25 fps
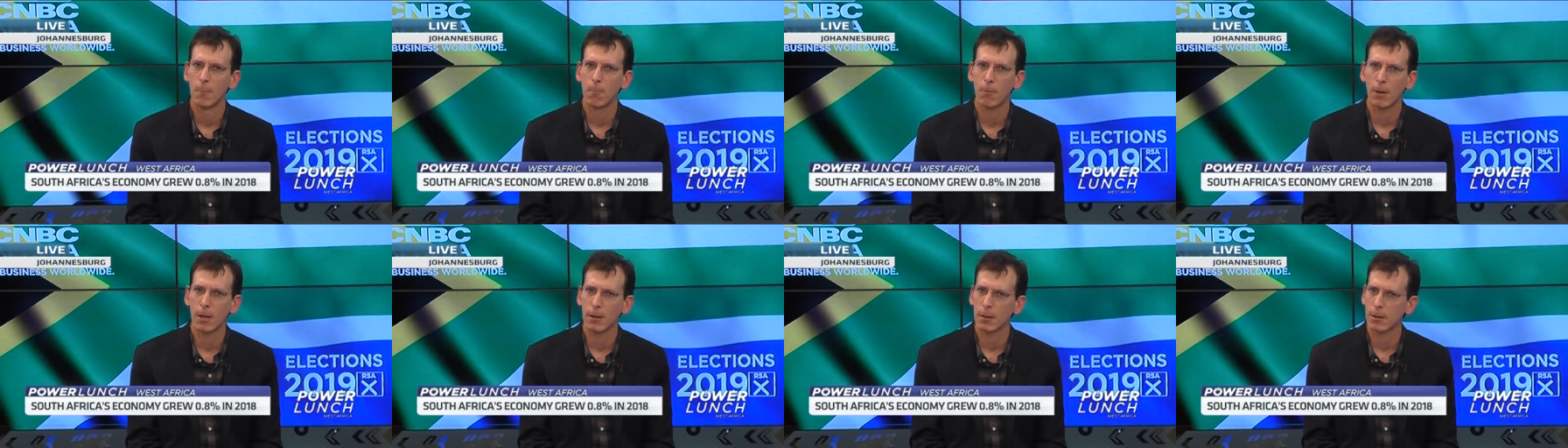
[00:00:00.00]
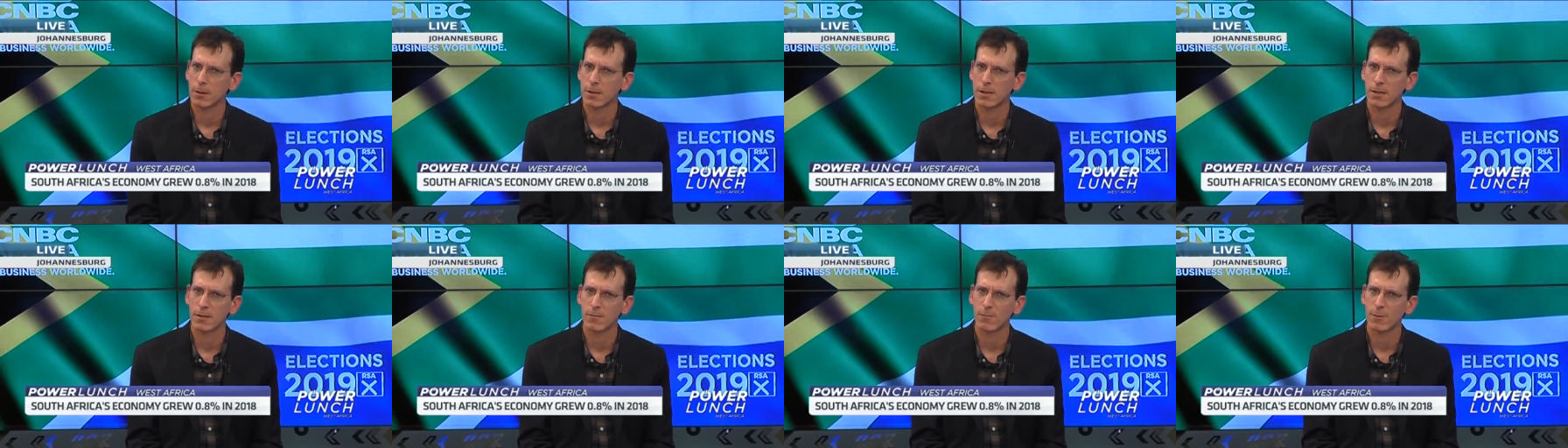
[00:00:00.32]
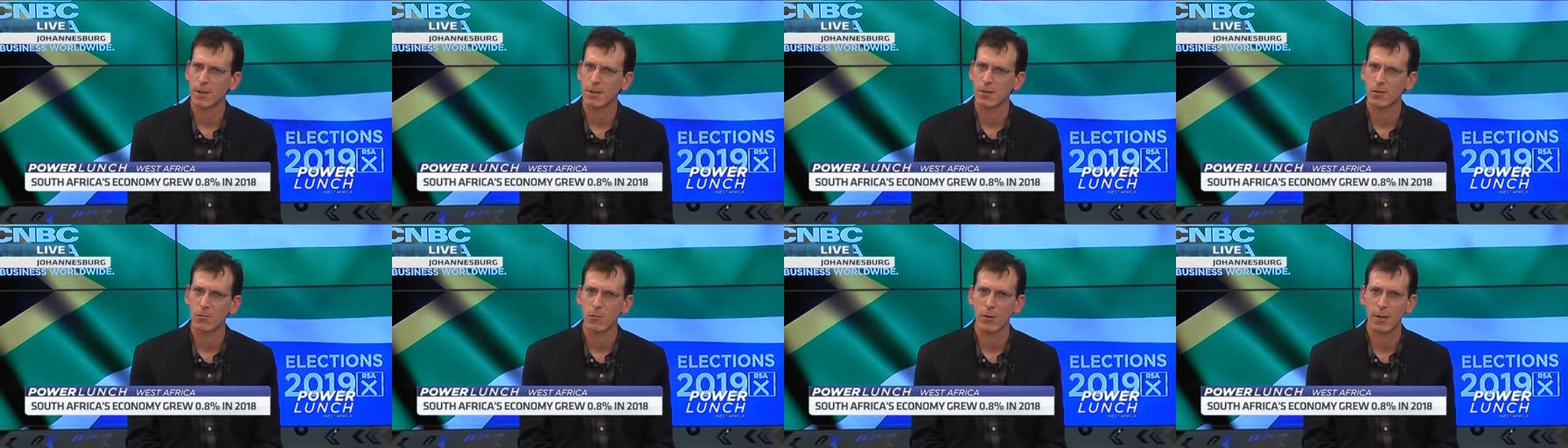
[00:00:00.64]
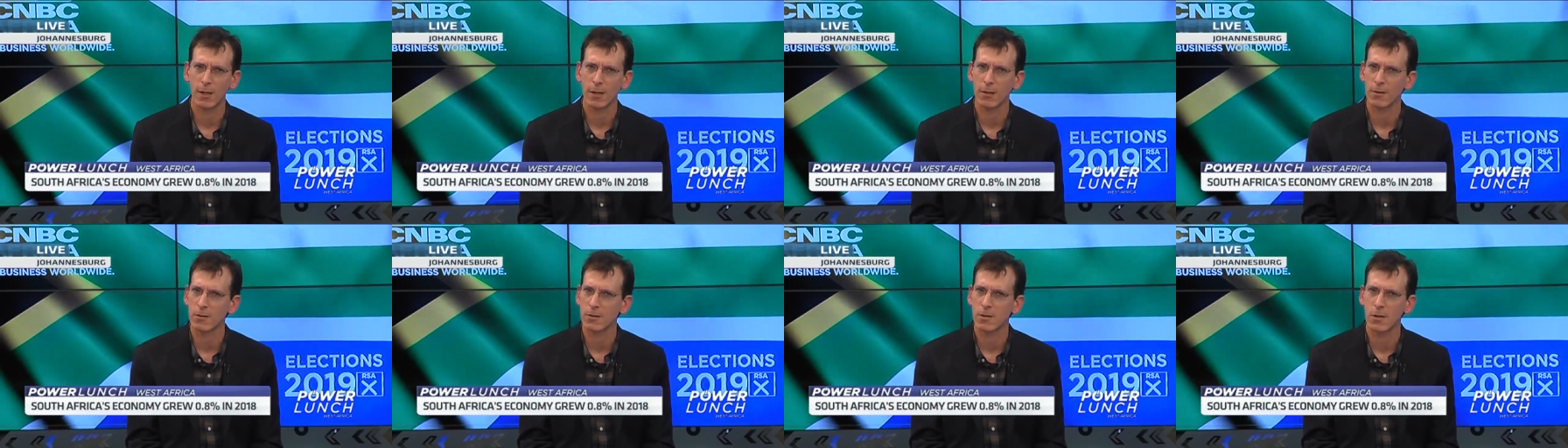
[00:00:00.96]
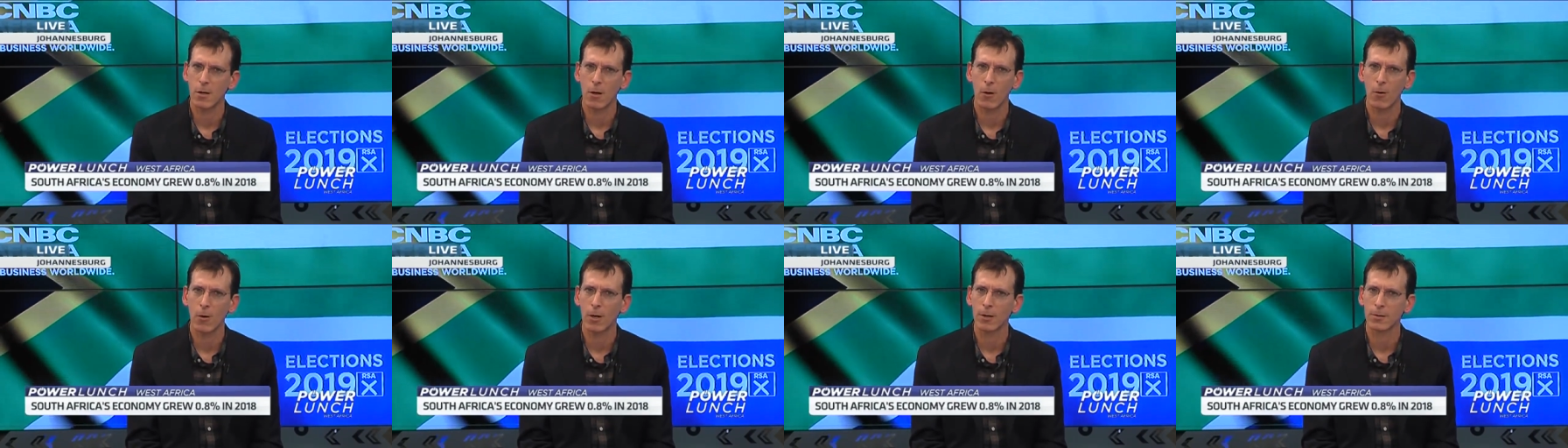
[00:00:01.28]
policies because really there's
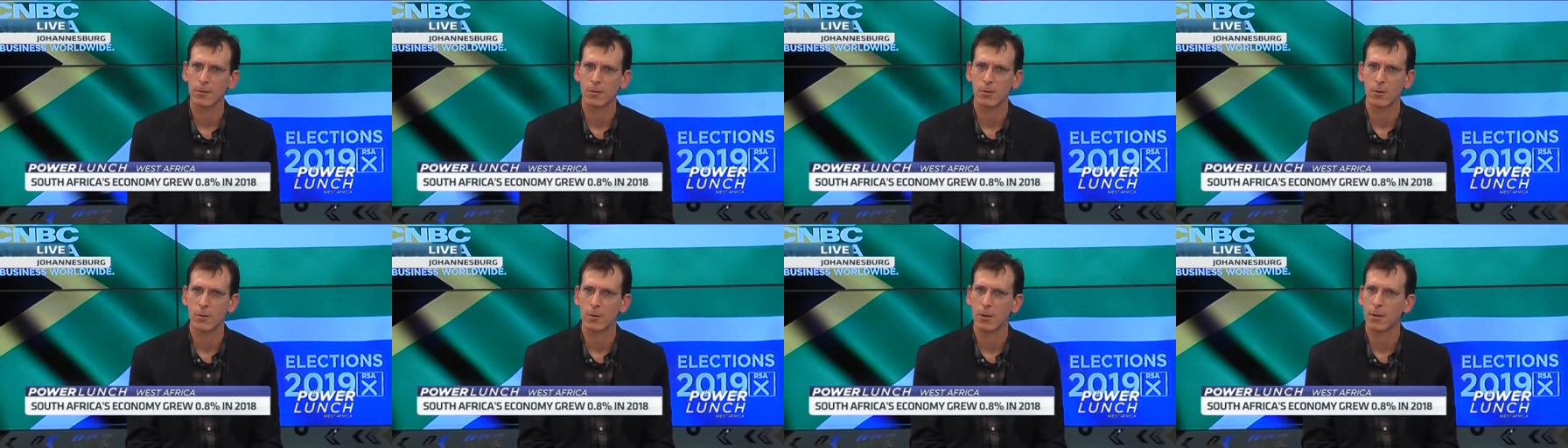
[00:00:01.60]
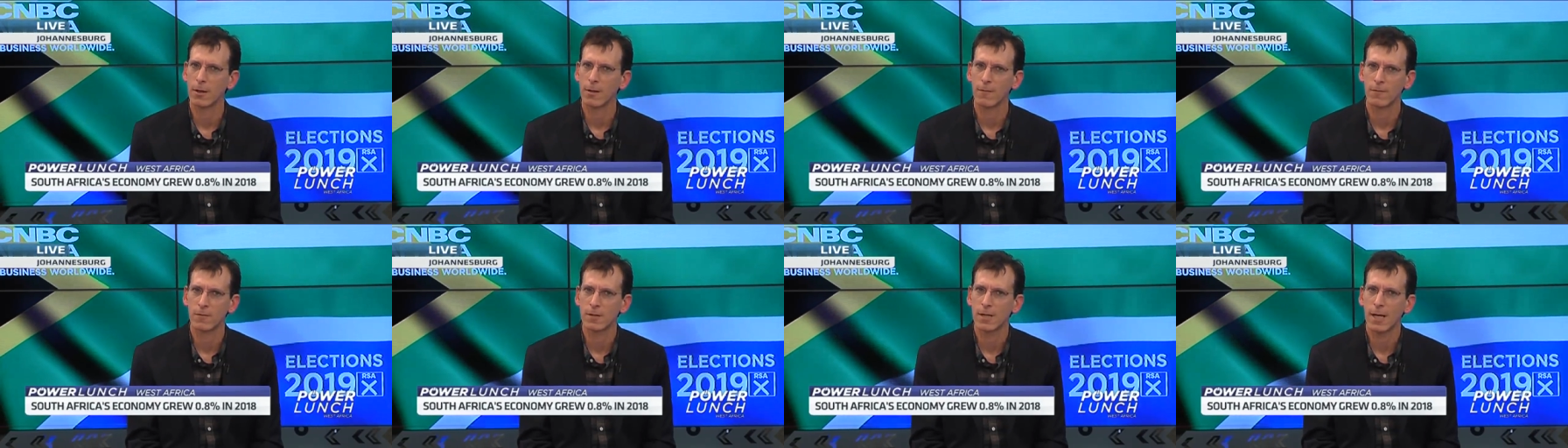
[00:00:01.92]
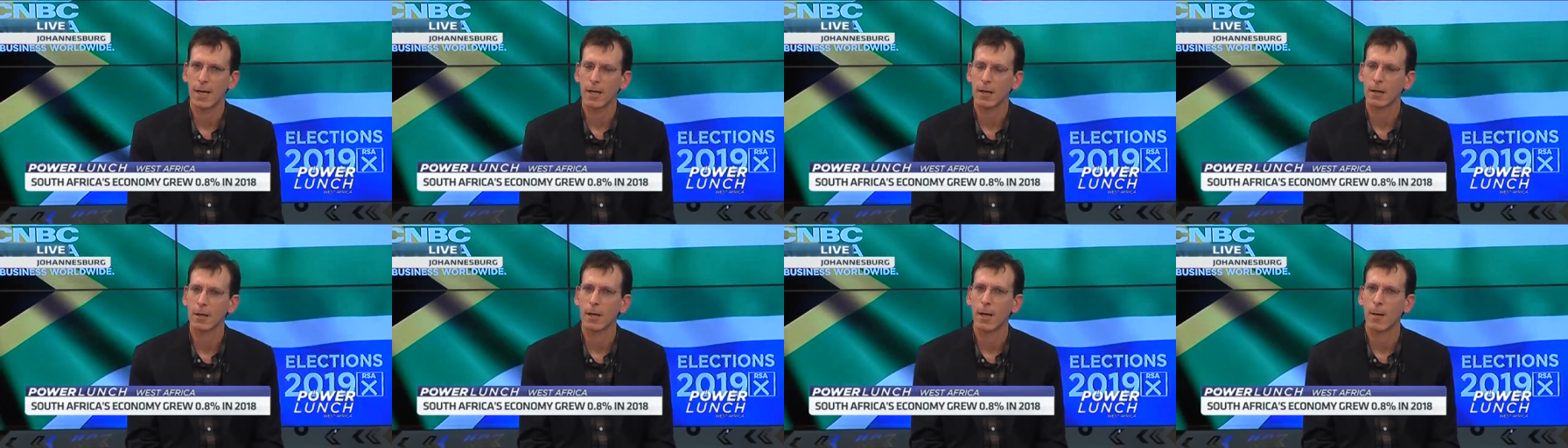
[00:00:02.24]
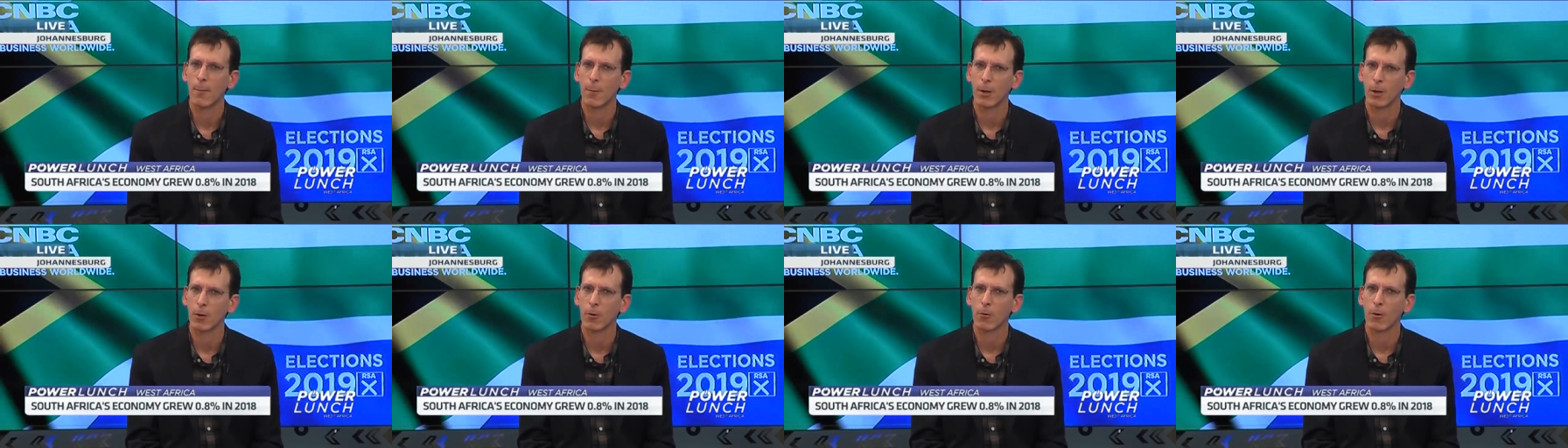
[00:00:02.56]
no alternative to economic